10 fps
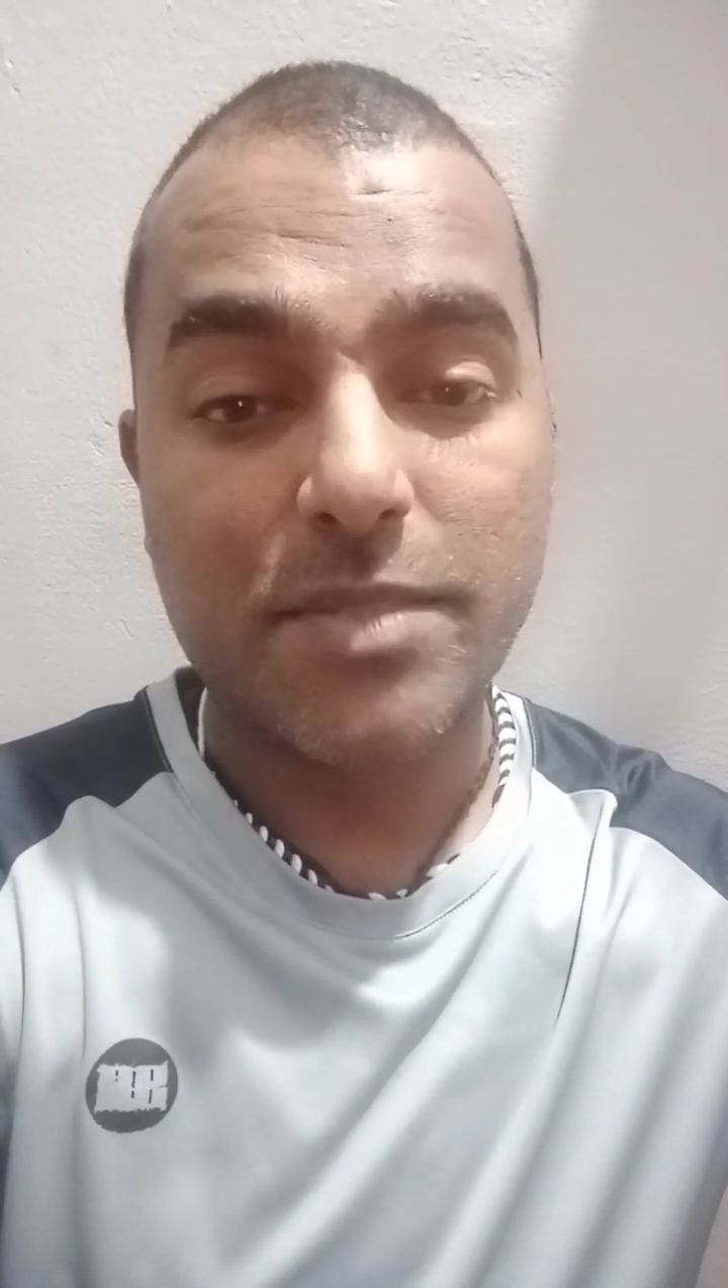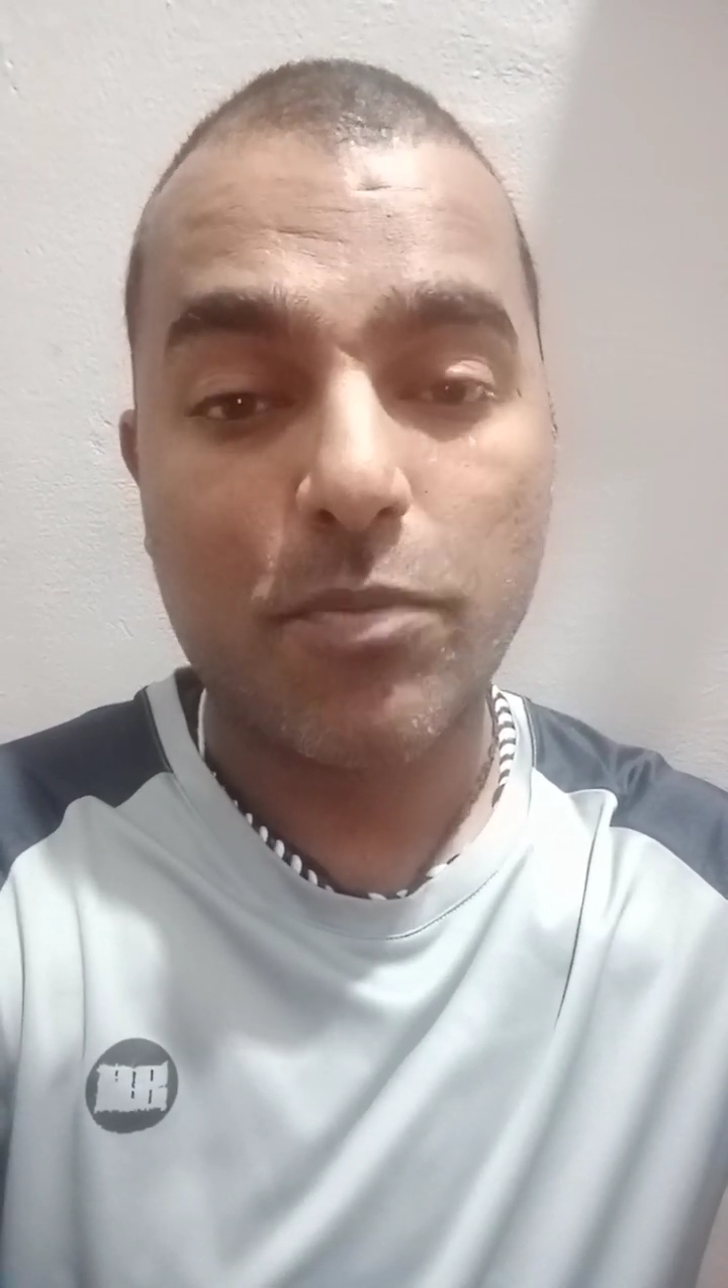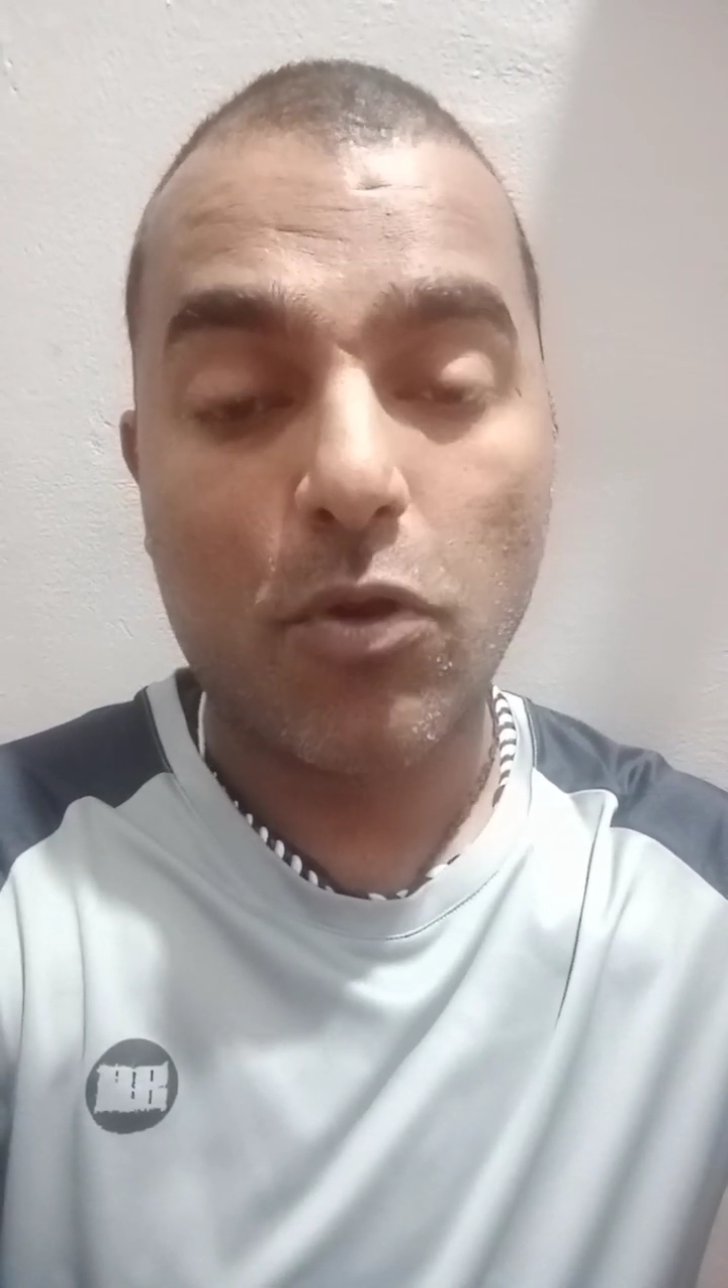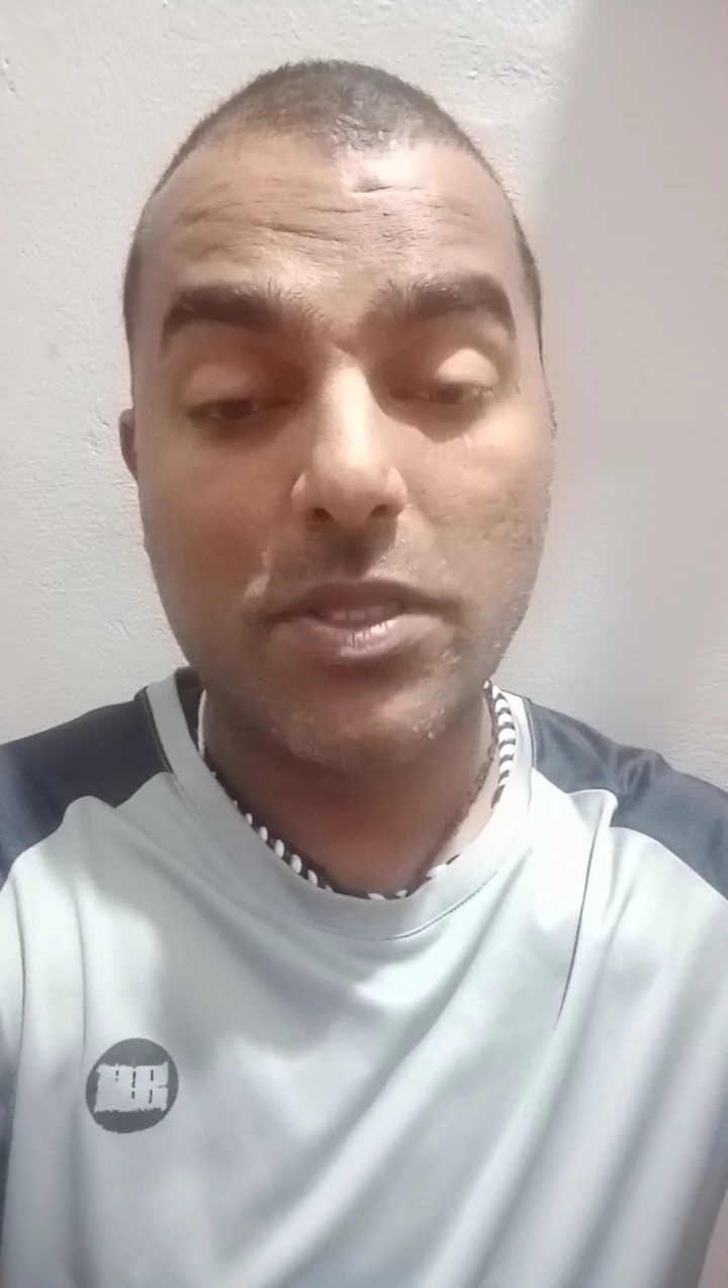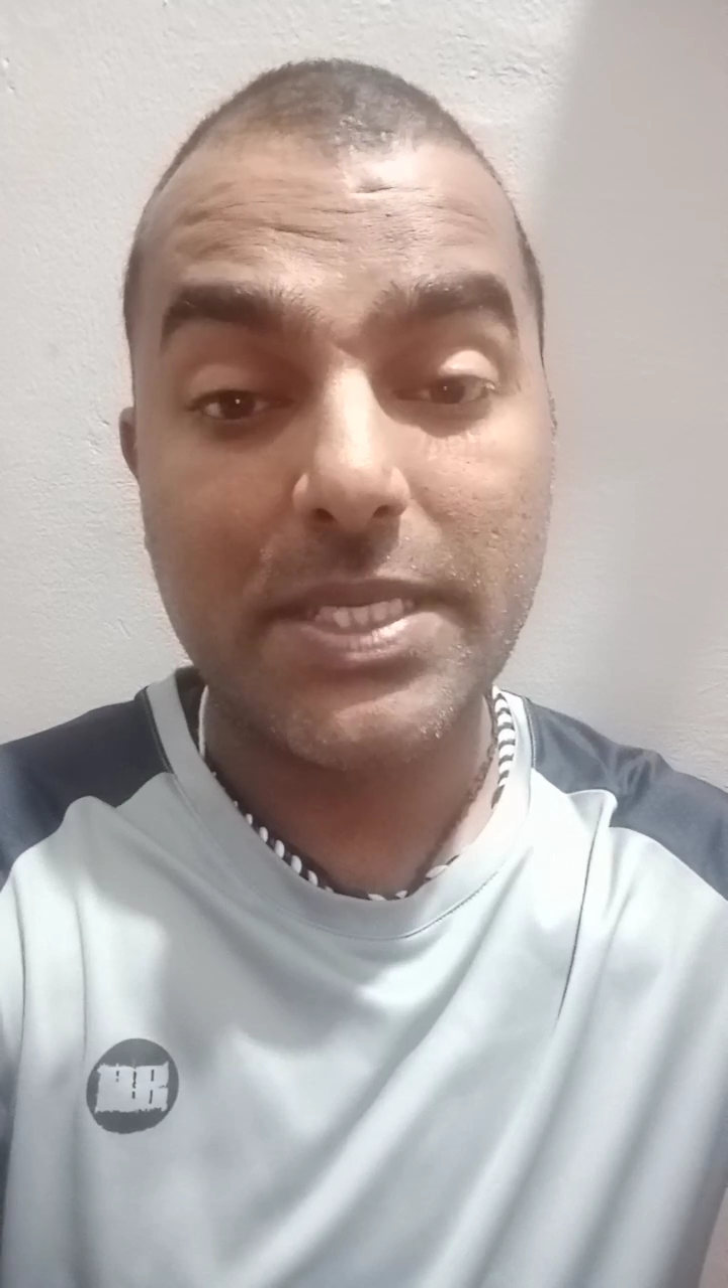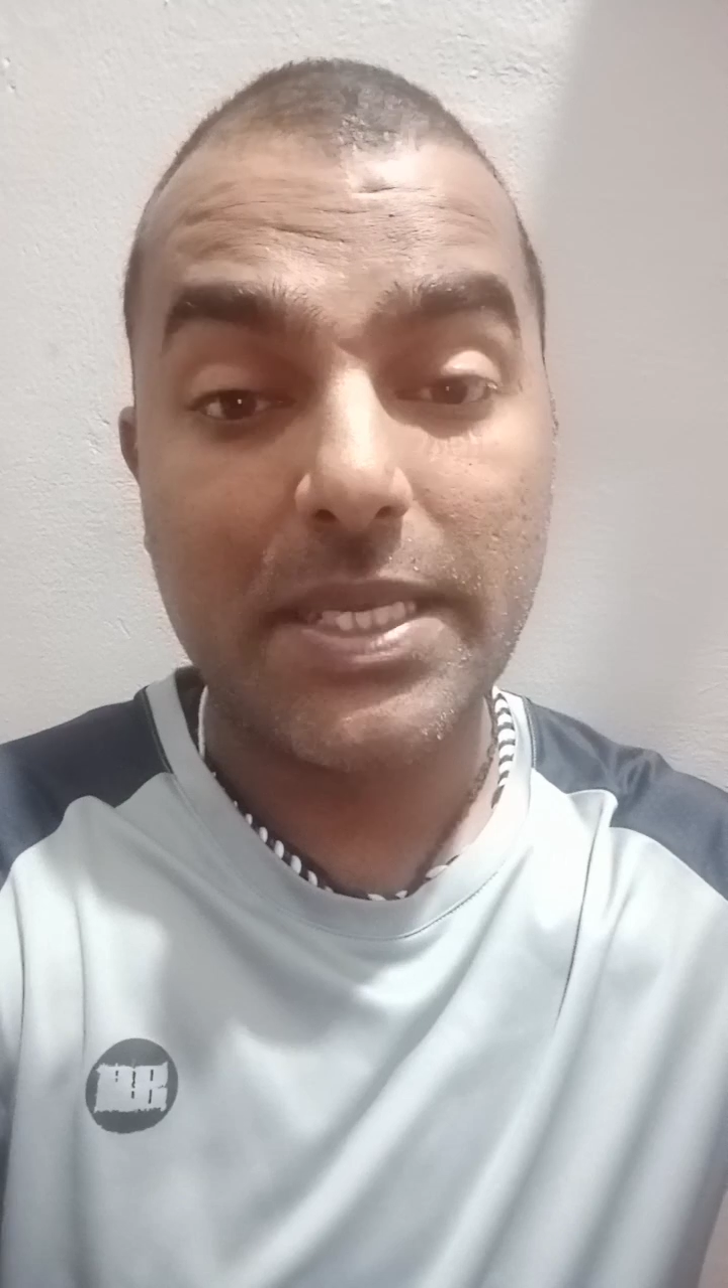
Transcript: balls.